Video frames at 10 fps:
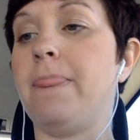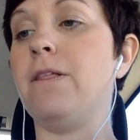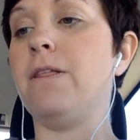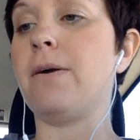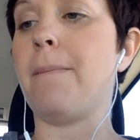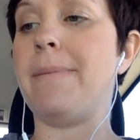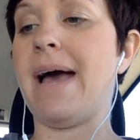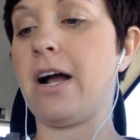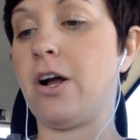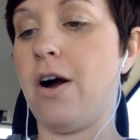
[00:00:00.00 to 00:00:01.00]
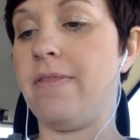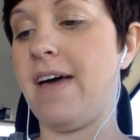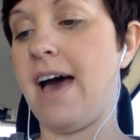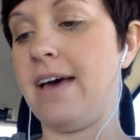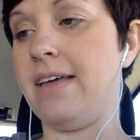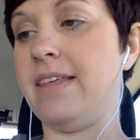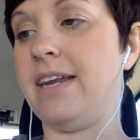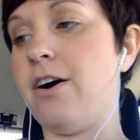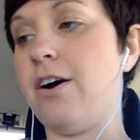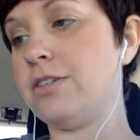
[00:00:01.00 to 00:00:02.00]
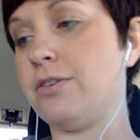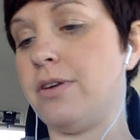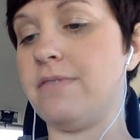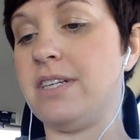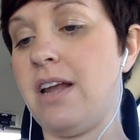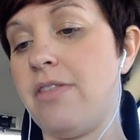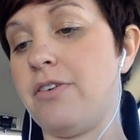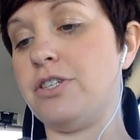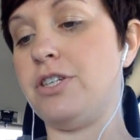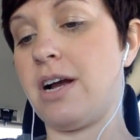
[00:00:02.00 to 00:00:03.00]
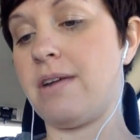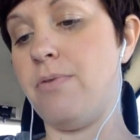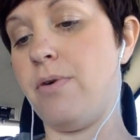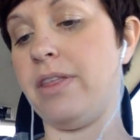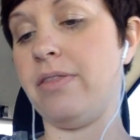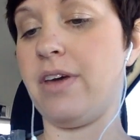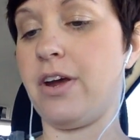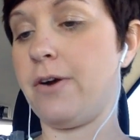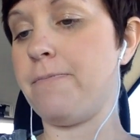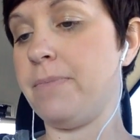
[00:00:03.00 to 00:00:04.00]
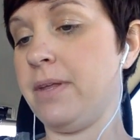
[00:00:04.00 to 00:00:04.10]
look back on that, and then it also gives another checkpoint there.